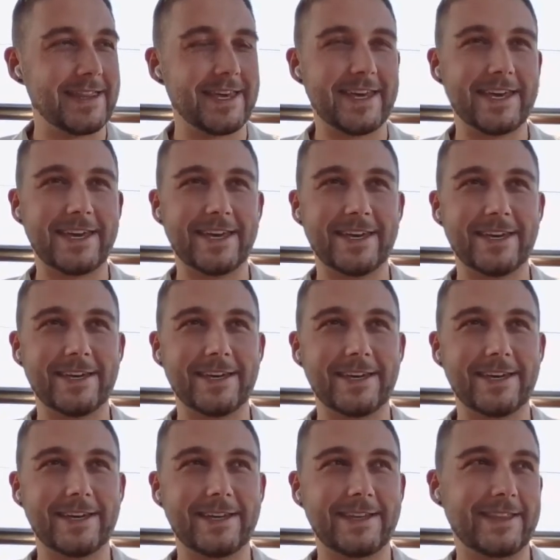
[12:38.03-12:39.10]

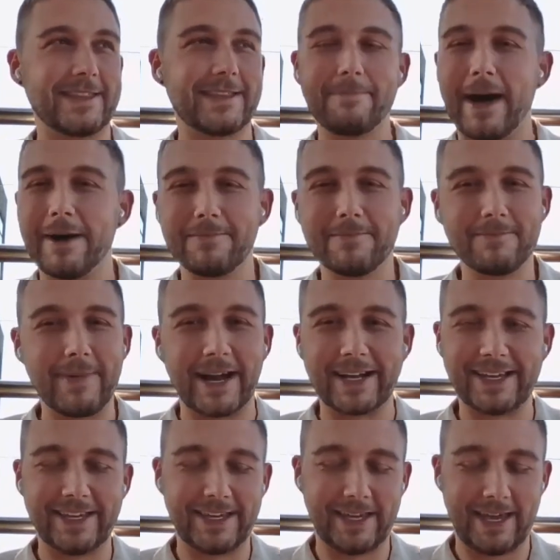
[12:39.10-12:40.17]
the the mum
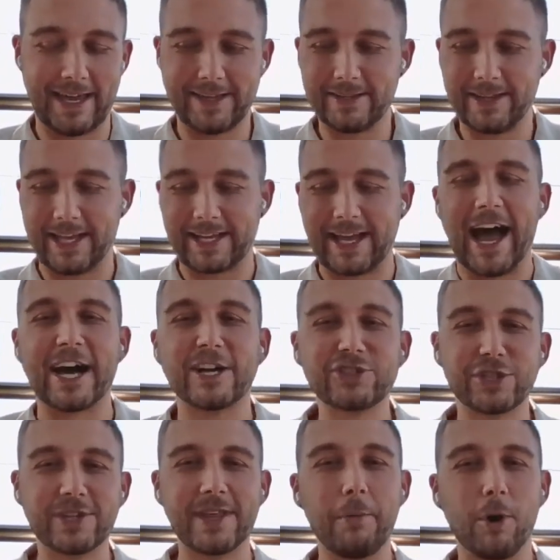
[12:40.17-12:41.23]
monkey like
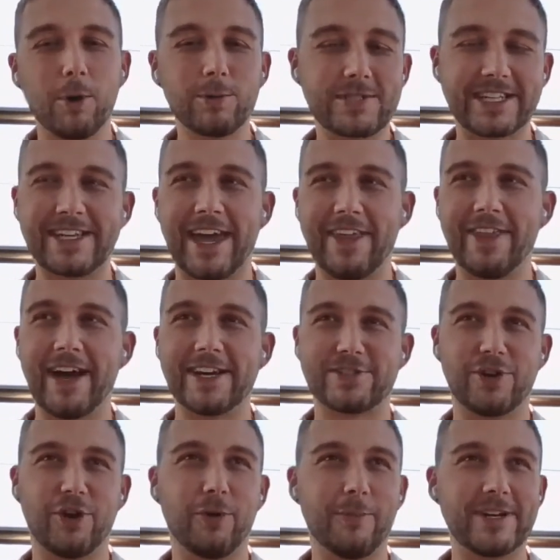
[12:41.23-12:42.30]
ushered them all together
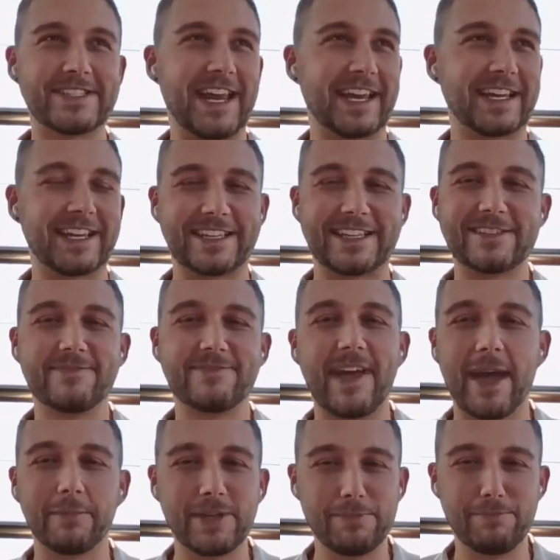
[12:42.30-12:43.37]
to almost take like a
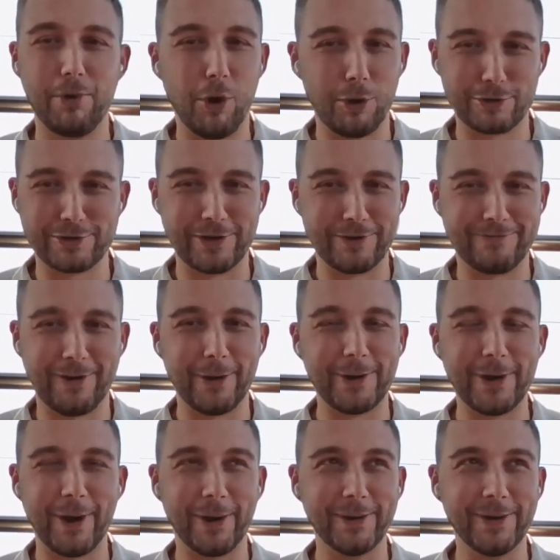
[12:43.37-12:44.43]
family portrait
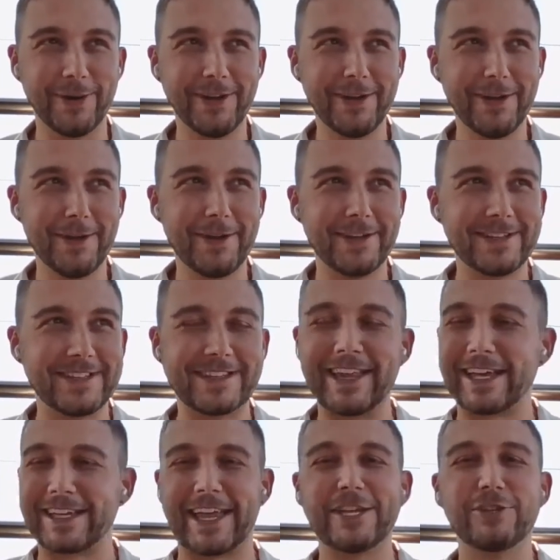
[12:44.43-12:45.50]
photo.
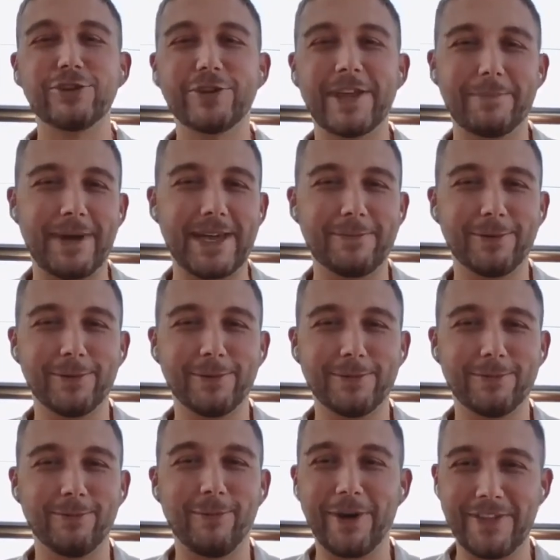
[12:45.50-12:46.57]
Like they knew that people
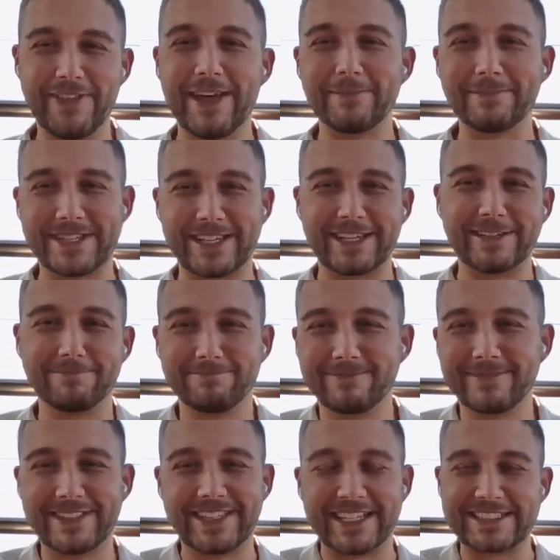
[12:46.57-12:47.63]
wanted them to
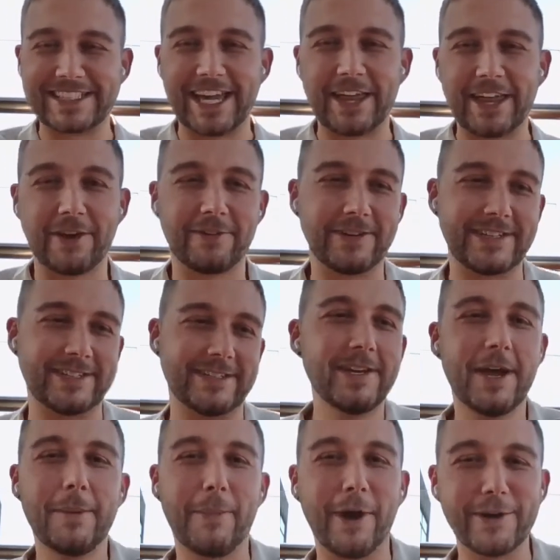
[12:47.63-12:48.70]
get together and
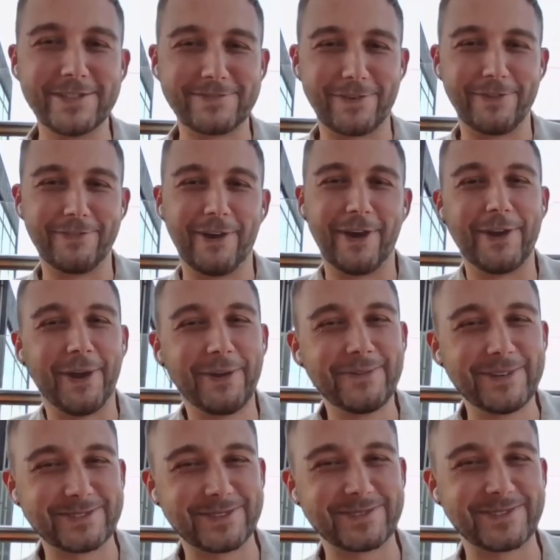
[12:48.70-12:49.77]
pose for a photo,
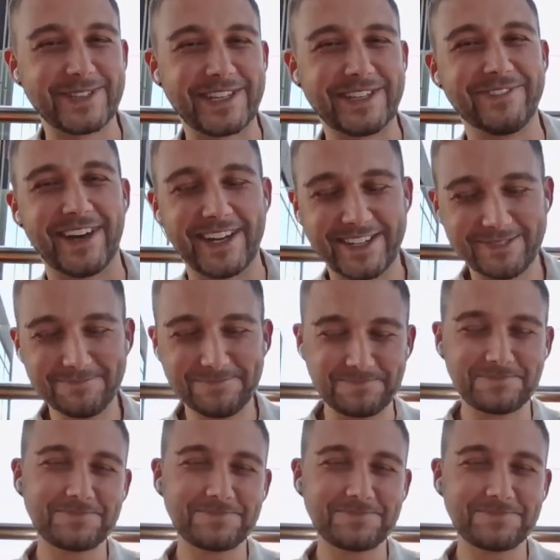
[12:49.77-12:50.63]
which was really fun